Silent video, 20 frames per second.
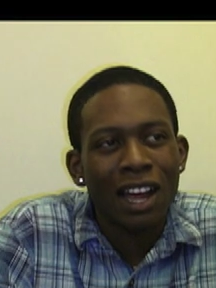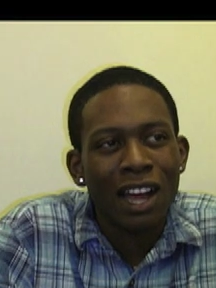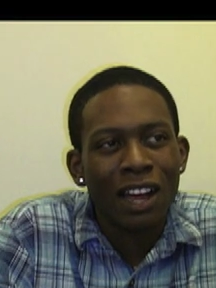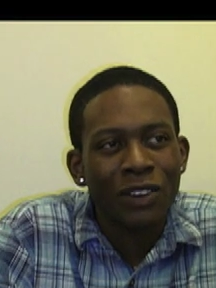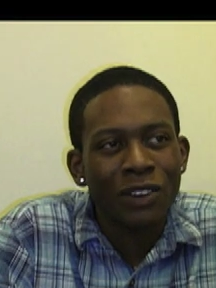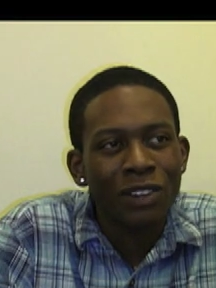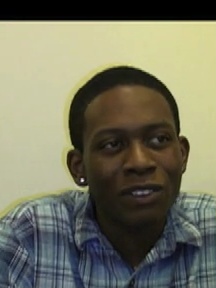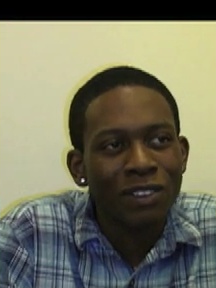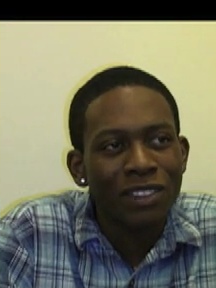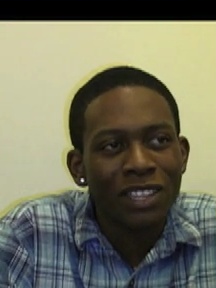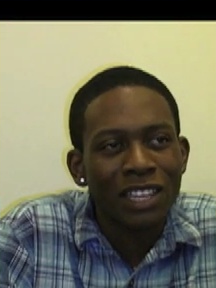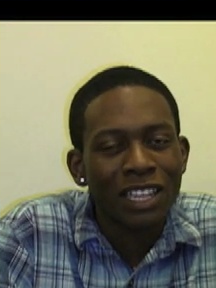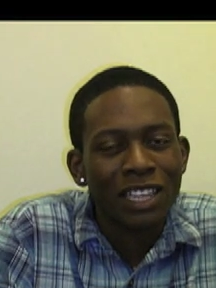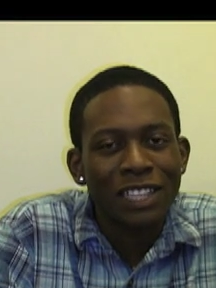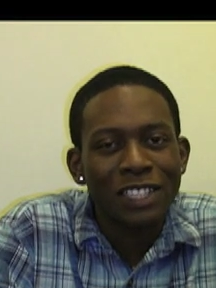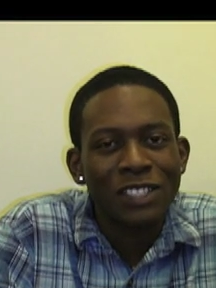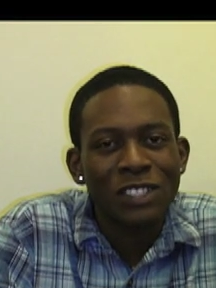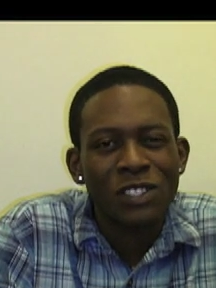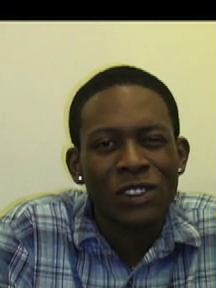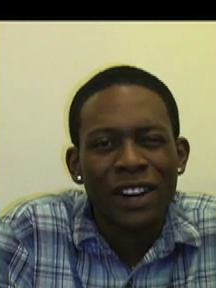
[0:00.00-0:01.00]
I don't even think
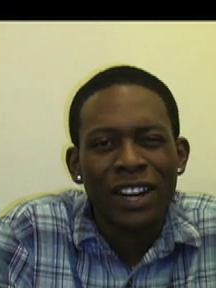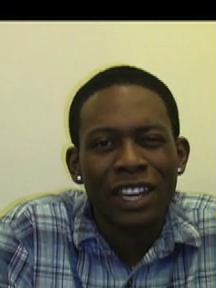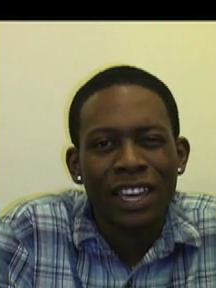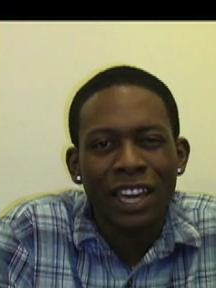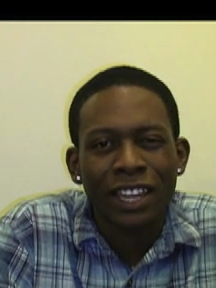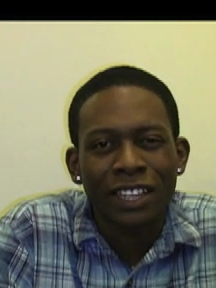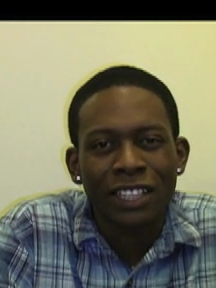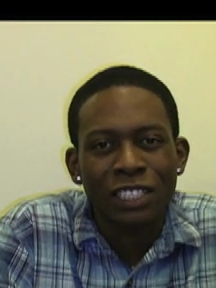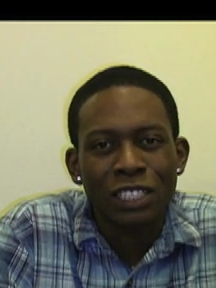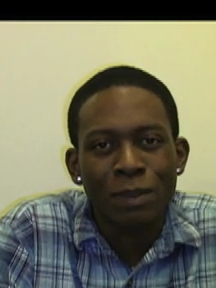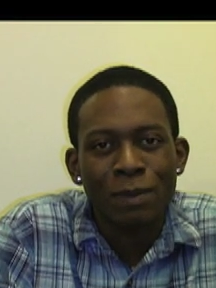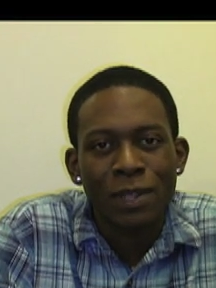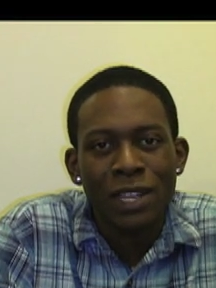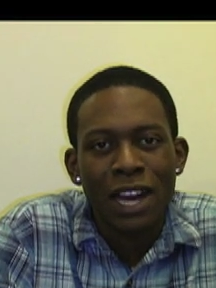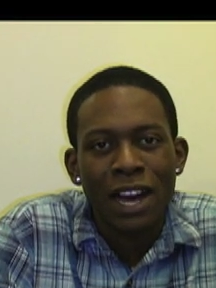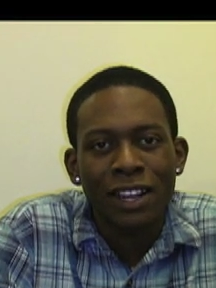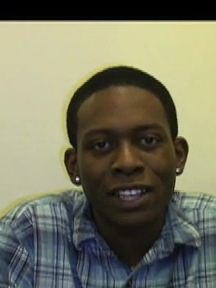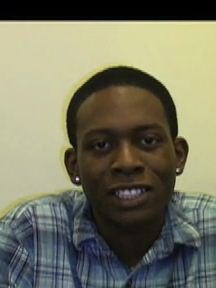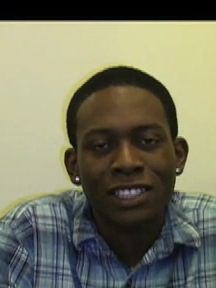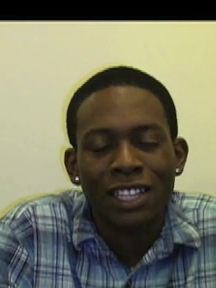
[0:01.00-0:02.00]
he drank any, to
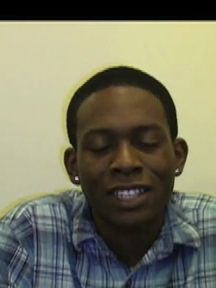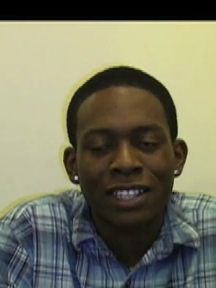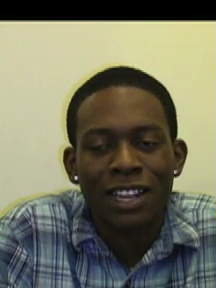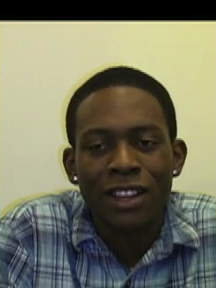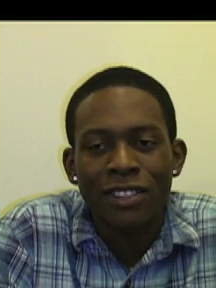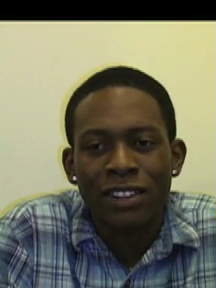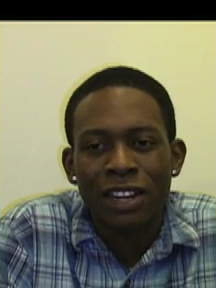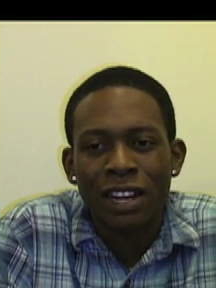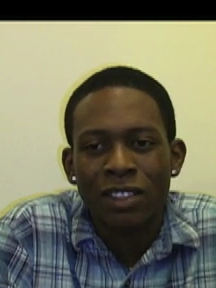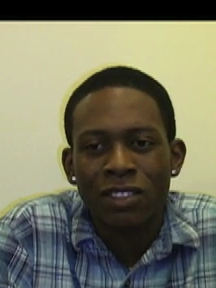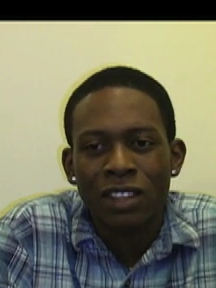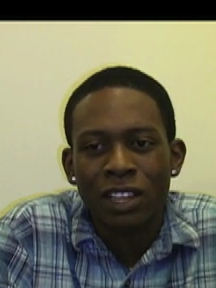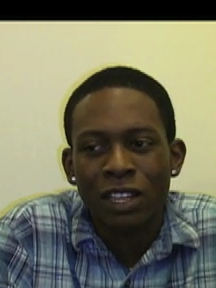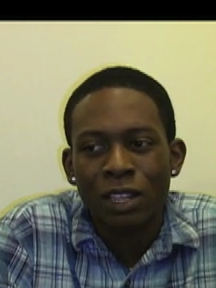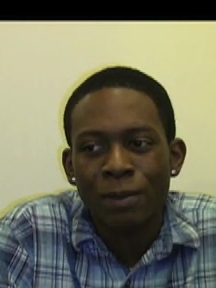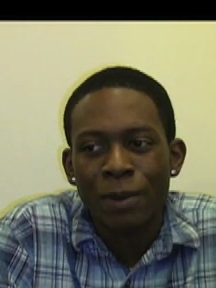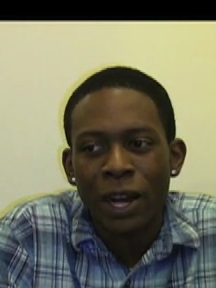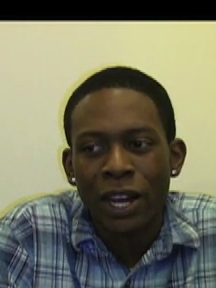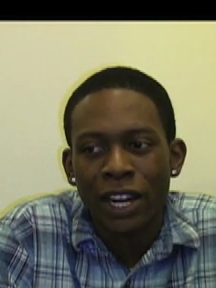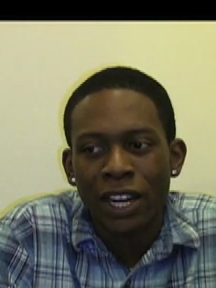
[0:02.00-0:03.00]
be honest. Like now that I
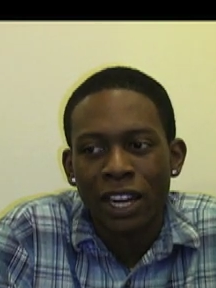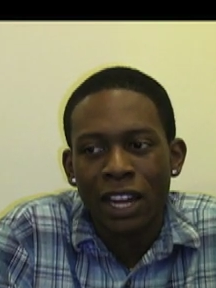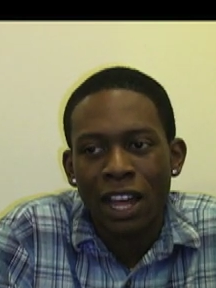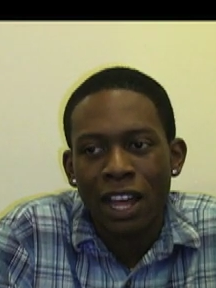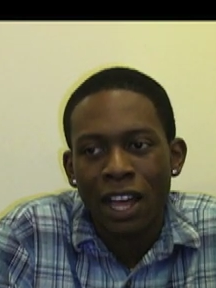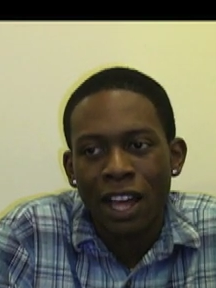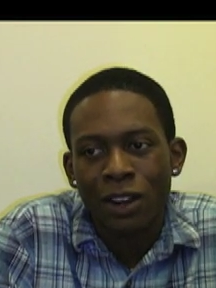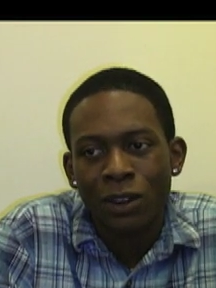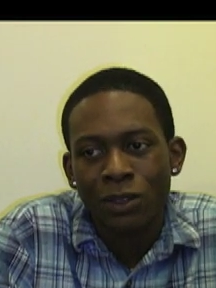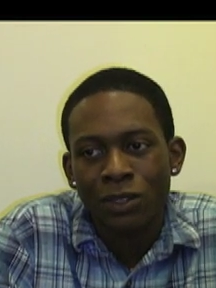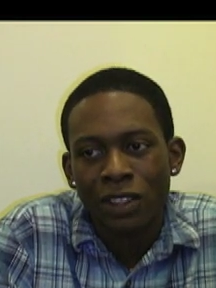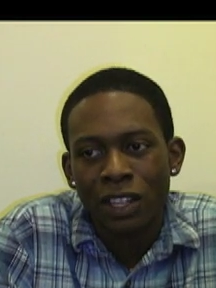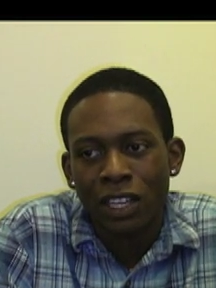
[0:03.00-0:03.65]
think about it, I